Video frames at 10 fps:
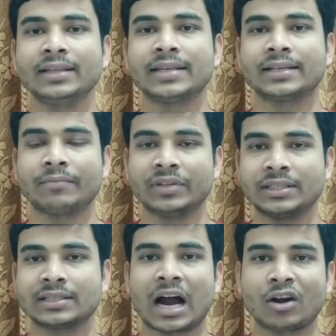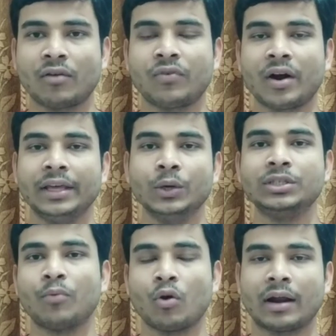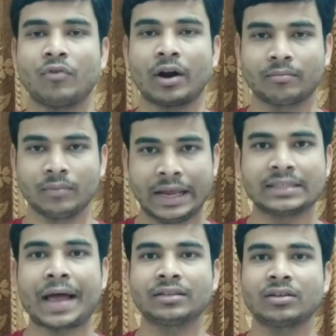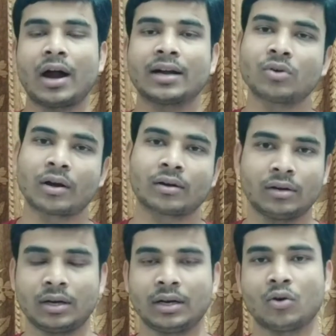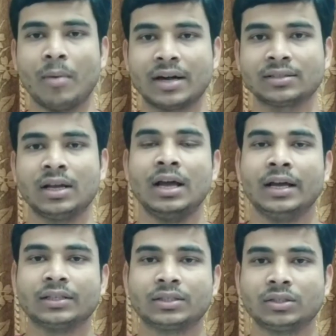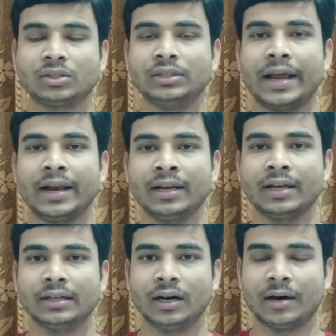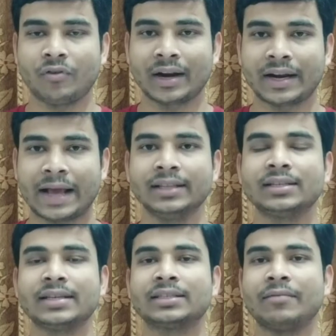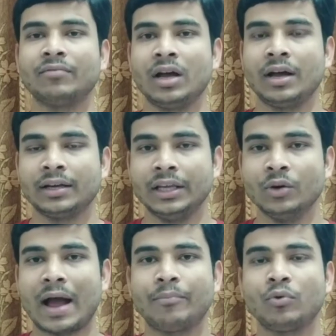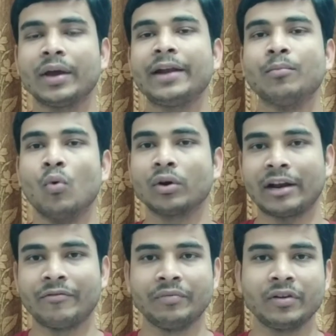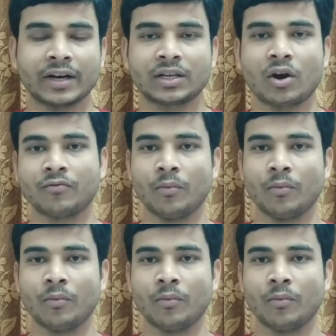this exam, this is cut off for U G program, for any science, arts or uh, commerce. Then uh, for cracking this exam you have to get more than fifty percent of